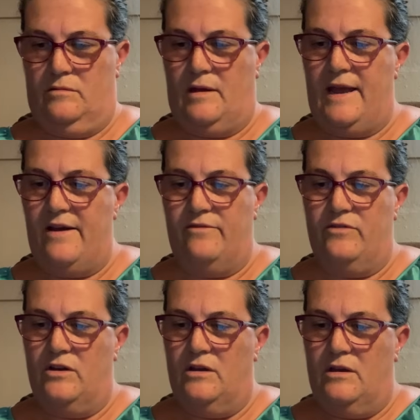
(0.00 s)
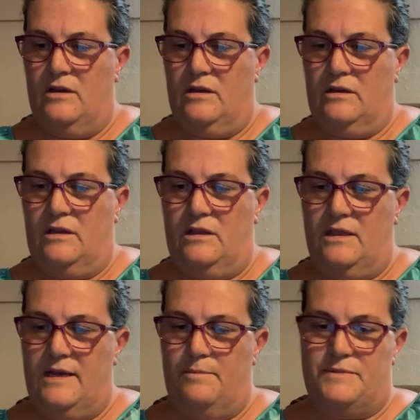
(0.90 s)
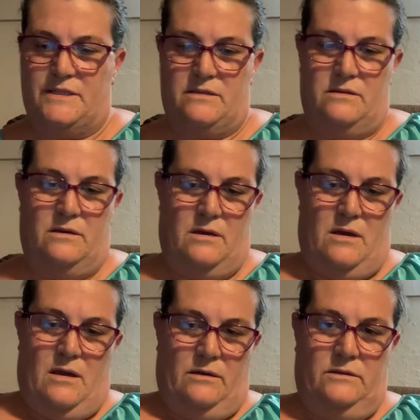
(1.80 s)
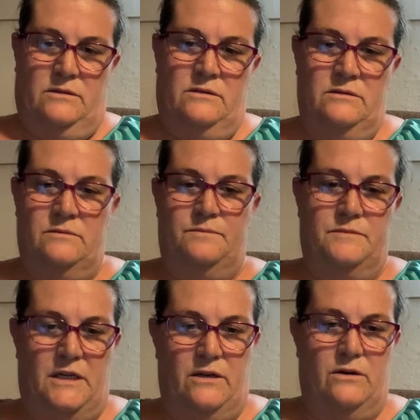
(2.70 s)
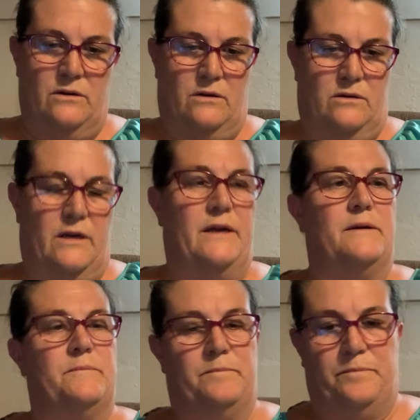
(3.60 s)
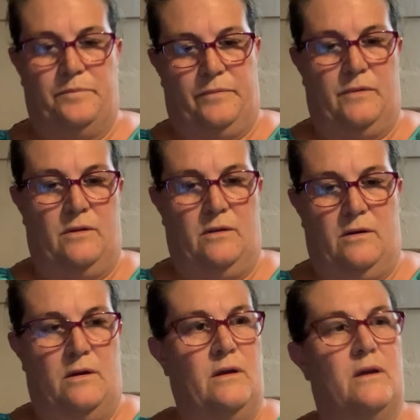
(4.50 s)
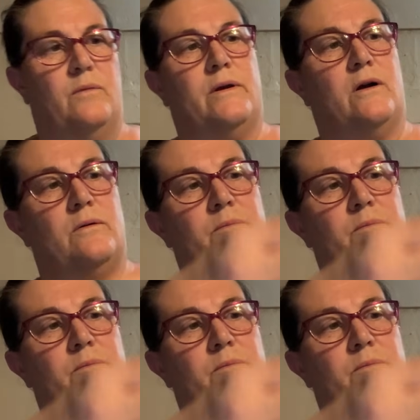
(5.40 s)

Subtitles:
I have clips here. Okay, here we go.